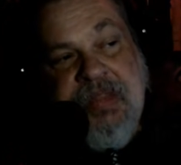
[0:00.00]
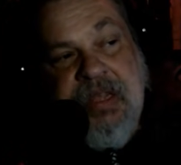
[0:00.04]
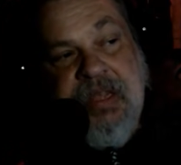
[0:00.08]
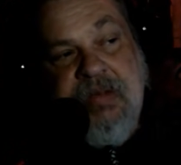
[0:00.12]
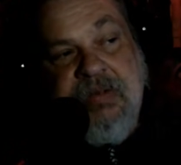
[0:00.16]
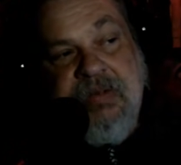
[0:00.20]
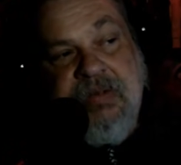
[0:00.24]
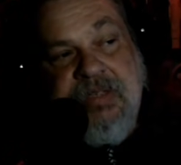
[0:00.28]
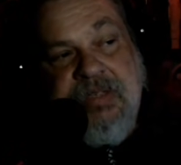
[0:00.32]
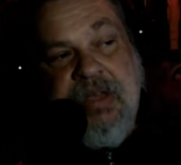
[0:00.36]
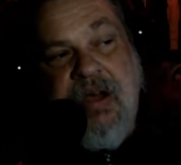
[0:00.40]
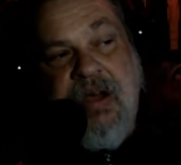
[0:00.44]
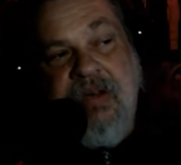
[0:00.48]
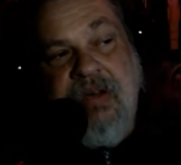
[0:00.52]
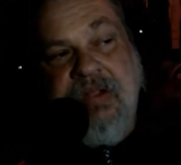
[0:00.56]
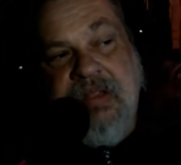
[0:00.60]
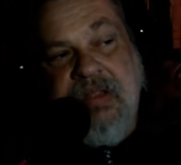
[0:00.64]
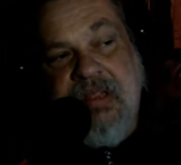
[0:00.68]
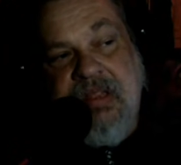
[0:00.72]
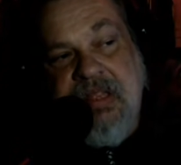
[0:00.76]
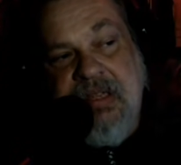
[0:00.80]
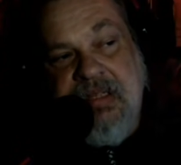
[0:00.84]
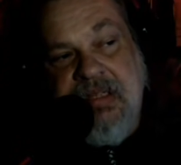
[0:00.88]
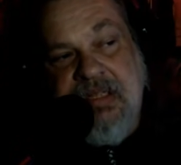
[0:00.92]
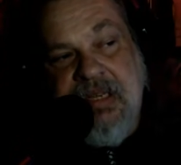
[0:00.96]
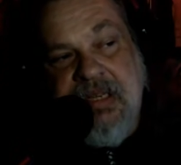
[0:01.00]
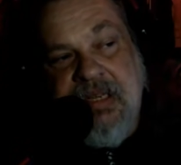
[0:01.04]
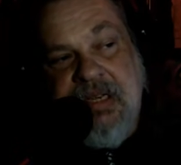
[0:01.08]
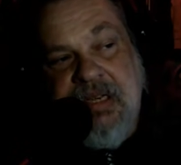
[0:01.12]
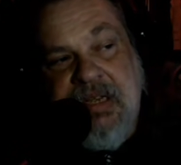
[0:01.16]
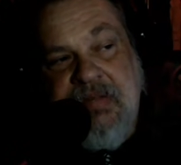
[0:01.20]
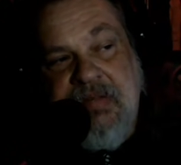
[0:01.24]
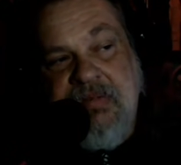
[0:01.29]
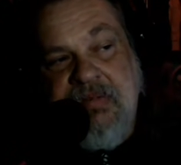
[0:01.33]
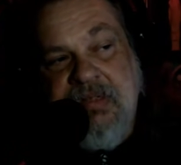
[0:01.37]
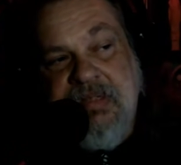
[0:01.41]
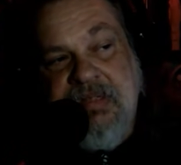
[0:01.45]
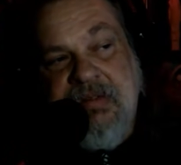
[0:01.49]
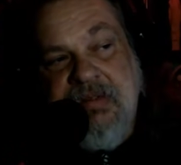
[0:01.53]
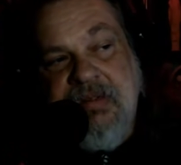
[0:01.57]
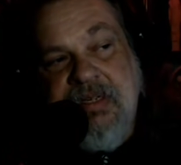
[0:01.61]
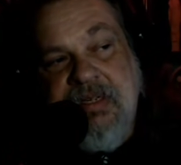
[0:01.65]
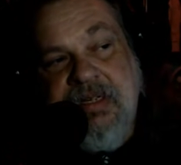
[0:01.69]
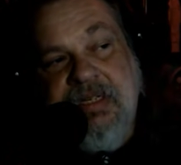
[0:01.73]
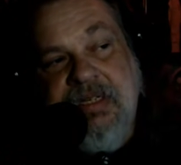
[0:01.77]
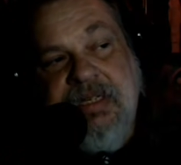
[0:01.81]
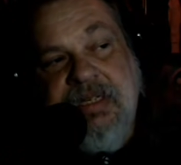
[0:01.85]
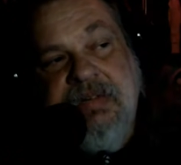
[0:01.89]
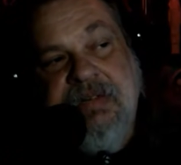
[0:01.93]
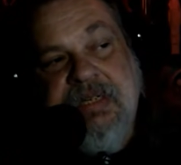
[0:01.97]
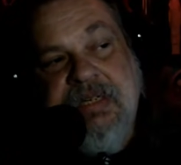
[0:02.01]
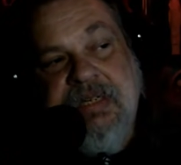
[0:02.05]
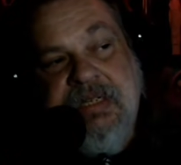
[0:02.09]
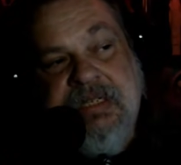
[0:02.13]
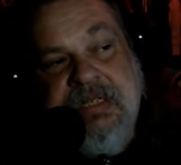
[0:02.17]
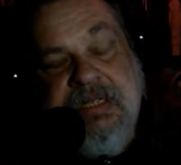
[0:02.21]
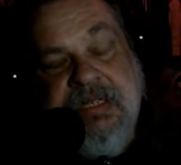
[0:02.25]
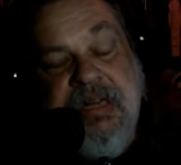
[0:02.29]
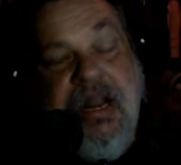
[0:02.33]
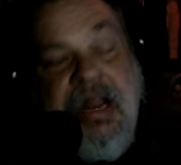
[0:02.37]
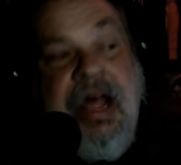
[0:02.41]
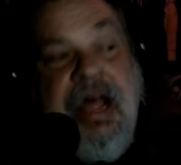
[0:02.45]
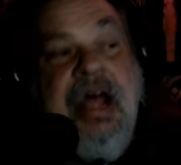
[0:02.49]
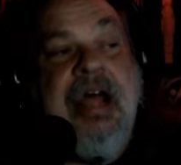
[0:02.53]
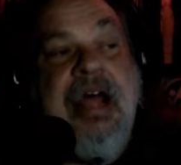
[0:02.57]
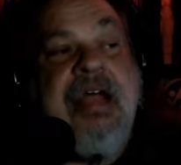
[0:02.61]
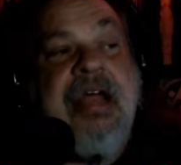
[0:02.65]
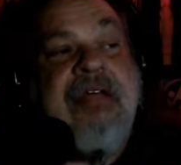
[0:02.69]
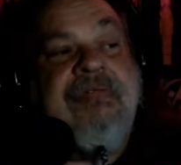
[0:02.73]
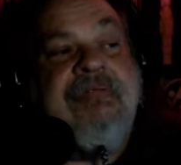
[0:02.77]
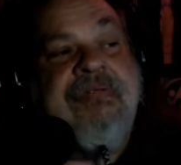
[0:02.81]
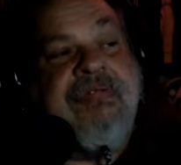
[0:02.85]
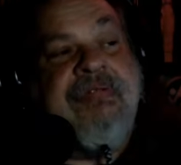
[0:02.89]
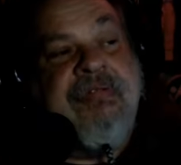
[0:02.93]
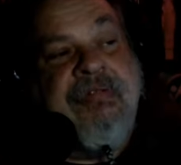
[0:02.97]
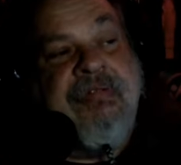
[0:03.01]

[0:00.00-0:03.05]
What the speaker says: It was all the things that he was going to do in his life,